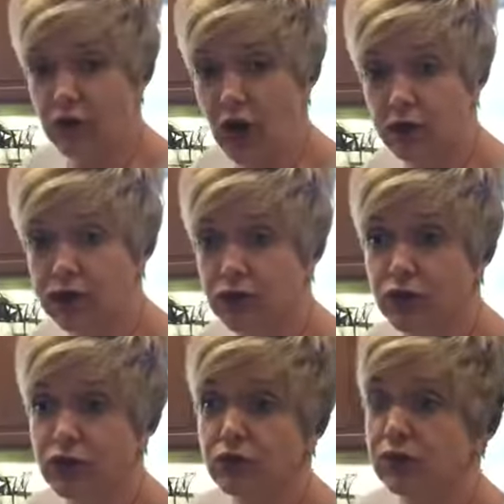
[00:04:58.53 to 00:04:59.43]
also
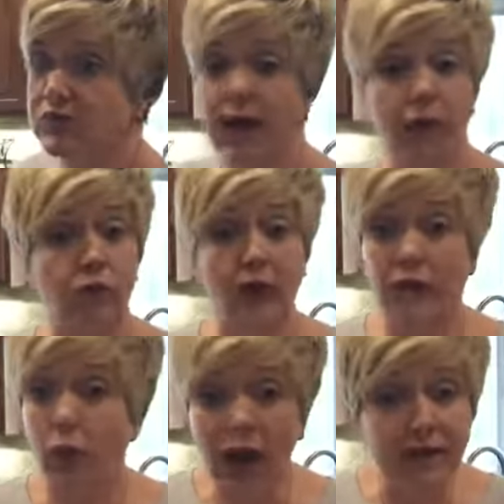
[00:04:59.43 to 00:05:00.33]
use a
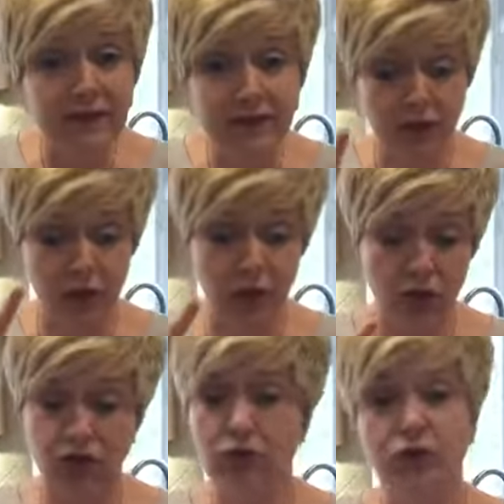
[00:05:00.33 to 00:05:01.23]
red wine vinegar.
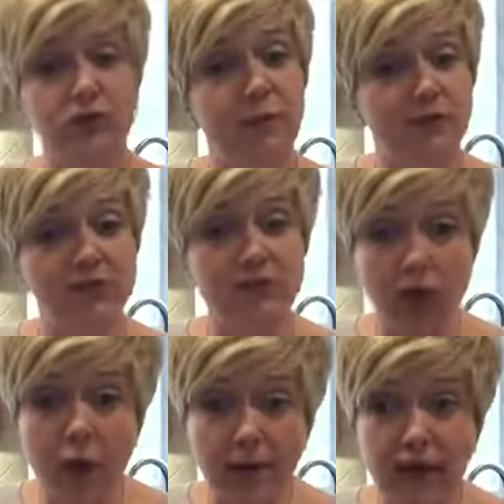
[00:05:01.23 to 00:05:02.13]
You can use
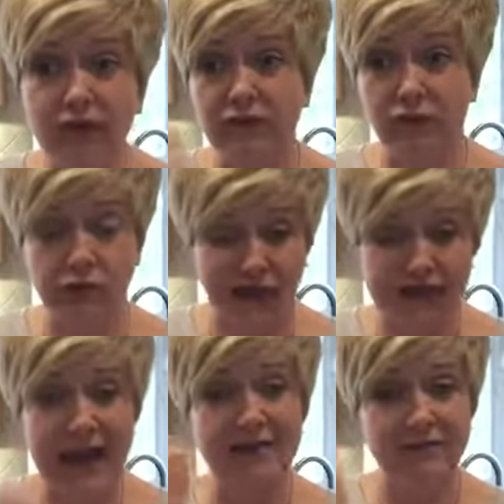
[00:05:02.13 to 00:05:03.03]
balsamic if you like
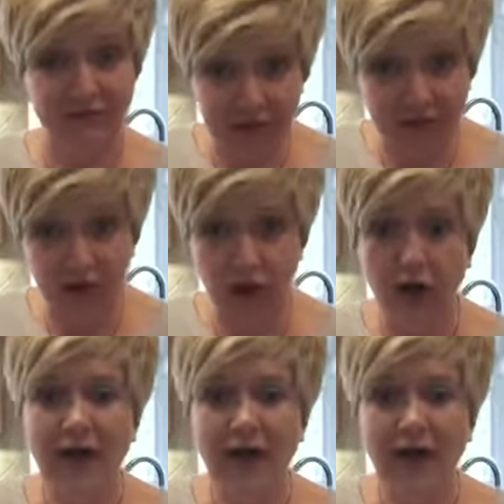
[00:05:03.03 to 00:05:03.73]
that flavor.